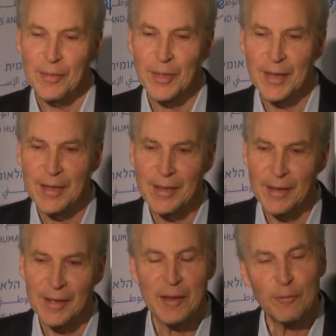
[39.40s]

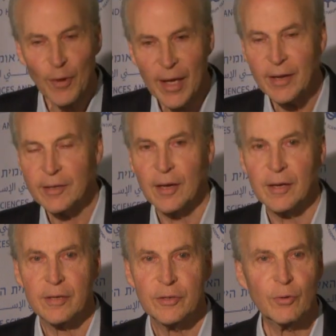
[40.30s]
In fact,
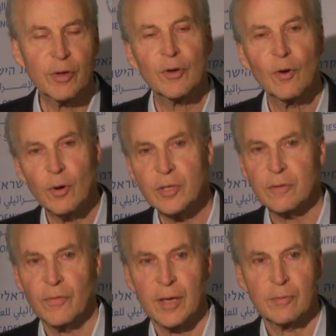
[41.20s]
during the course
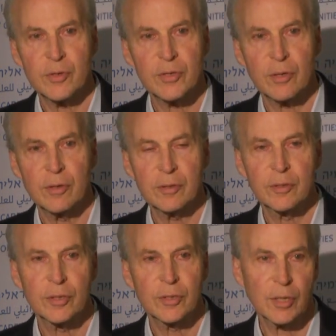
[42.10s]
of that
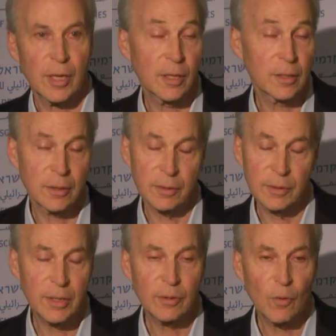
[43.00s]
research,
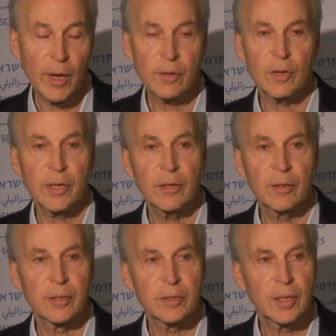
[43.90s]
indeed quite early
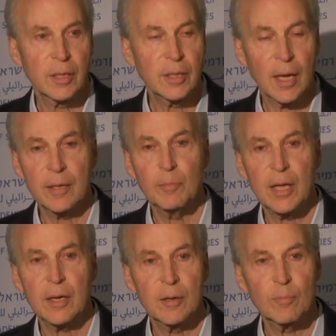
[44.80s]
on, Yali made
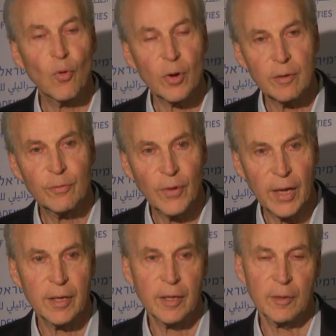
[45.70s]
an important
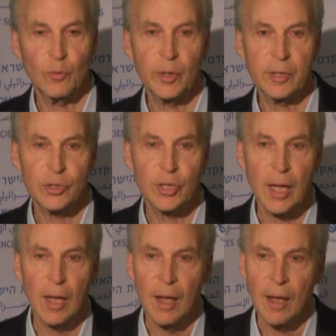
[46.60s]
finding, which
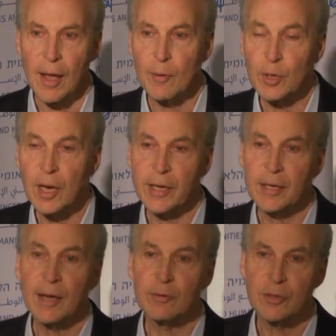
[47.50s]
I would like
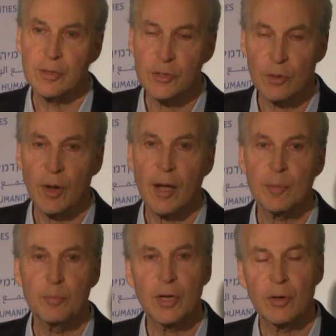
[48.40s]
now to
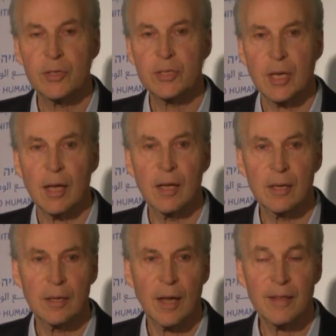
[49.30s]
describe because
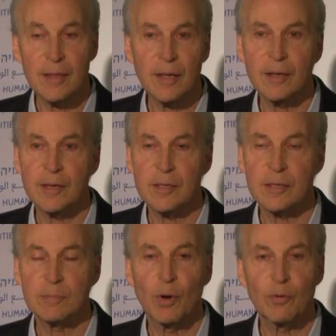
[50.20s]
I think it
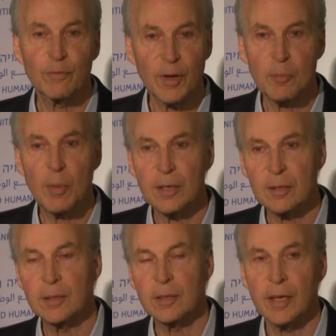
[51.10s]
is both
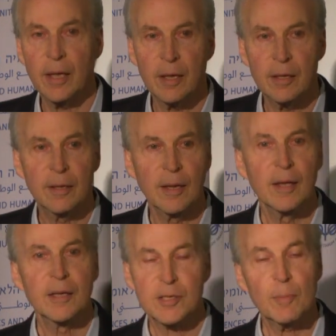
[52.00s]
fundamental and
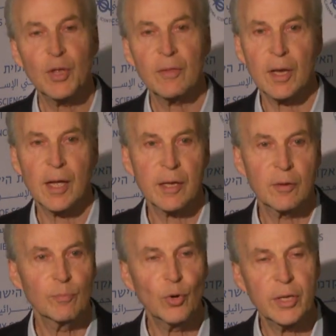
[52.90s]
something that I
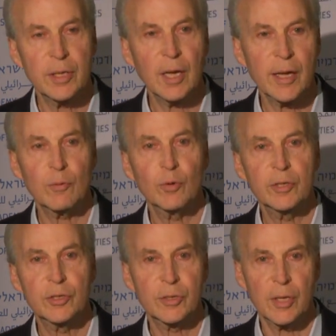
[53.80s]
can put in
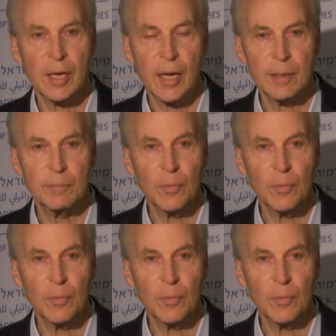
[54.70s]
language that I